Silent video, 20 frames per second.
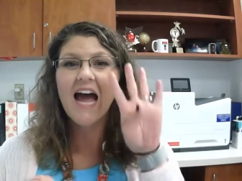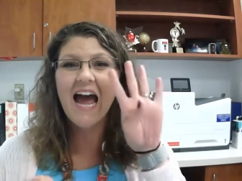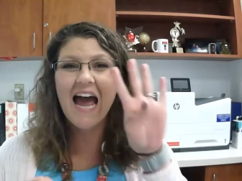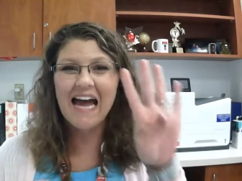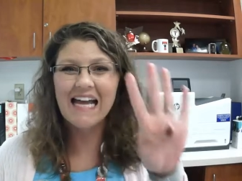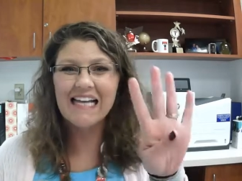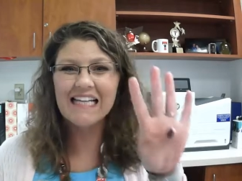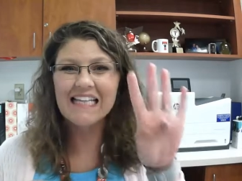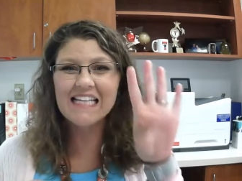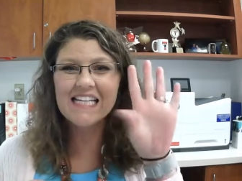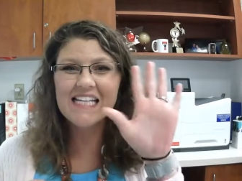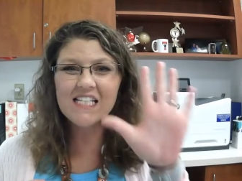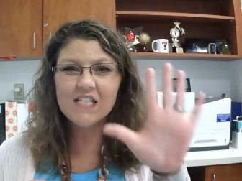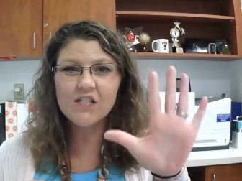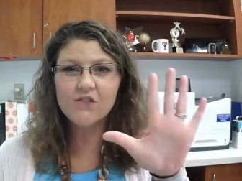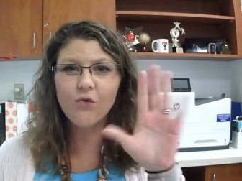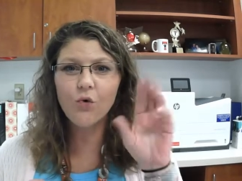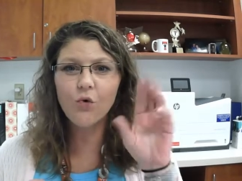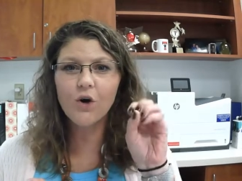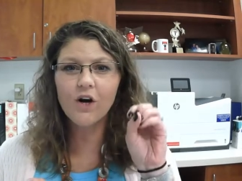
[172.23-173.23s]
At
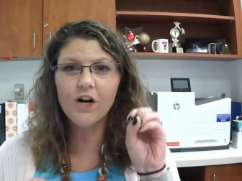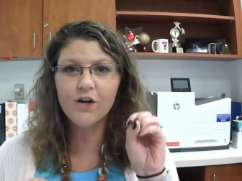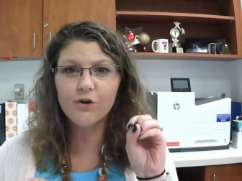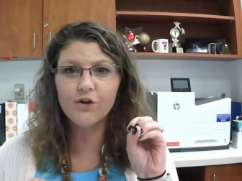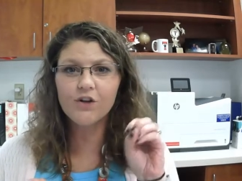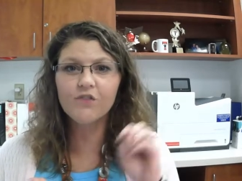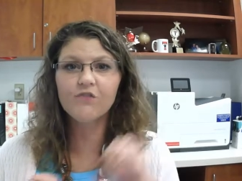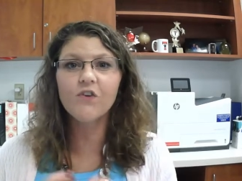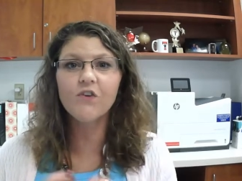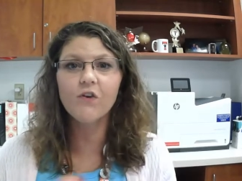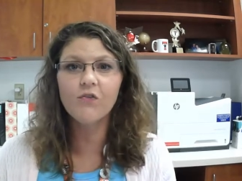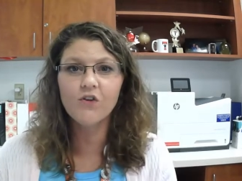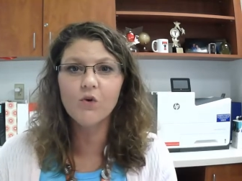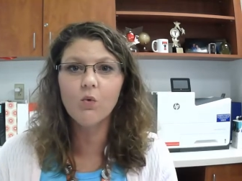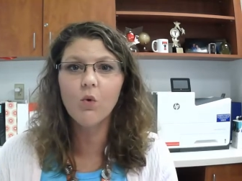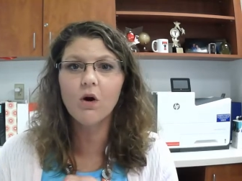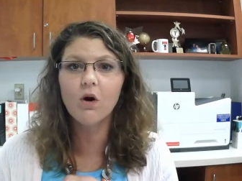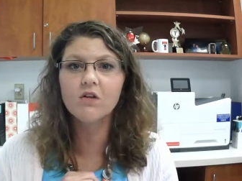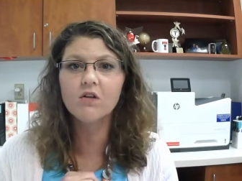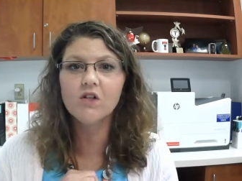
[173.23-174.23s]
least 450
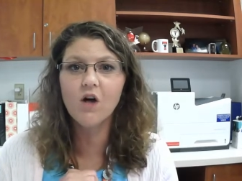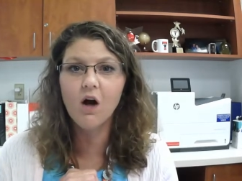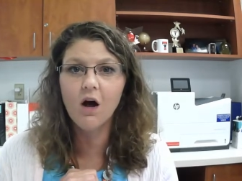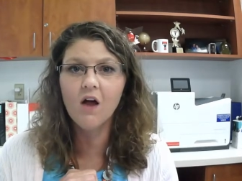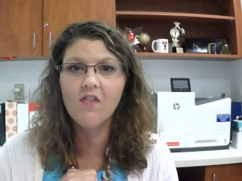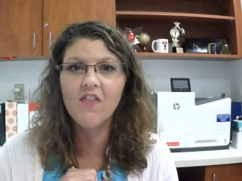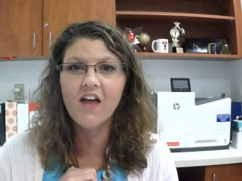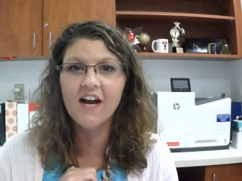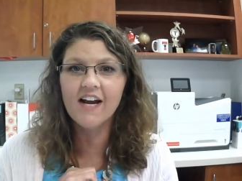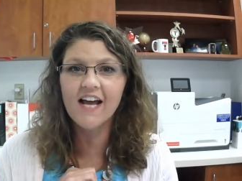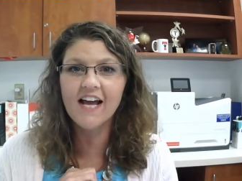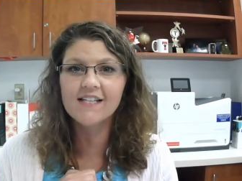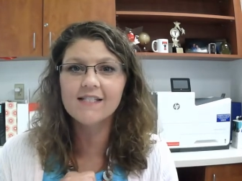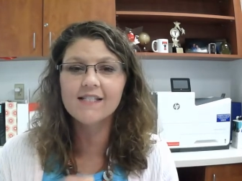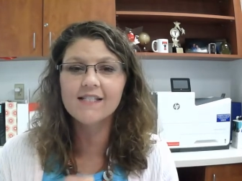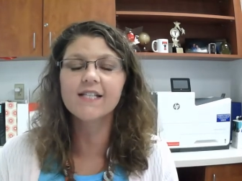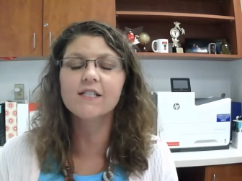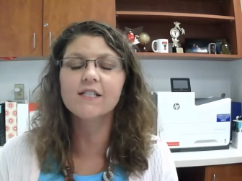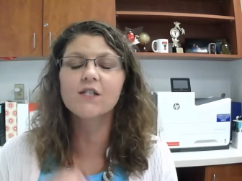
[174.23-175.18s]
words on that essay.